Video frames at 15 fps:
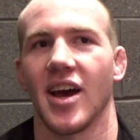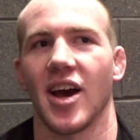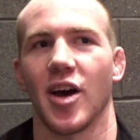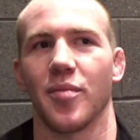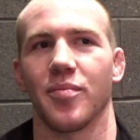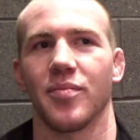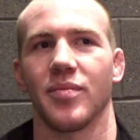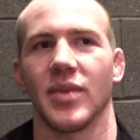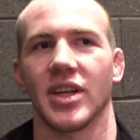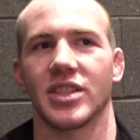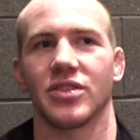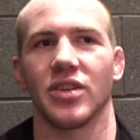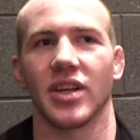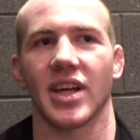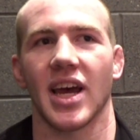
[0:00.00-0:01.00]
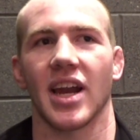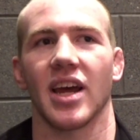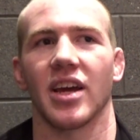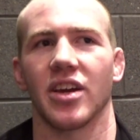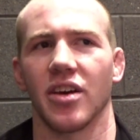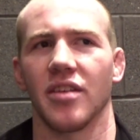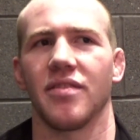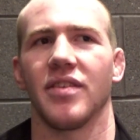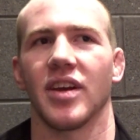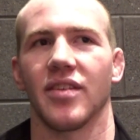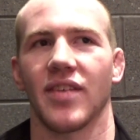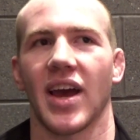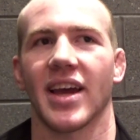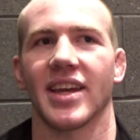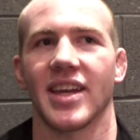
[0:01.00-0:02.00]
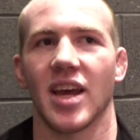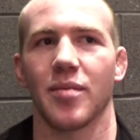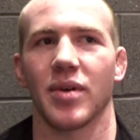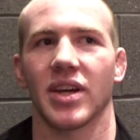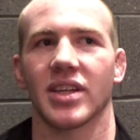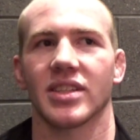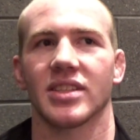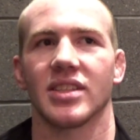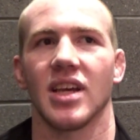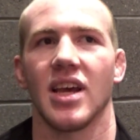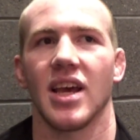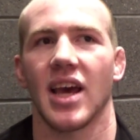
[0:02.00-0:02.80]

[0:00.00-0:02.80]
um, it's really got a good fit of academics,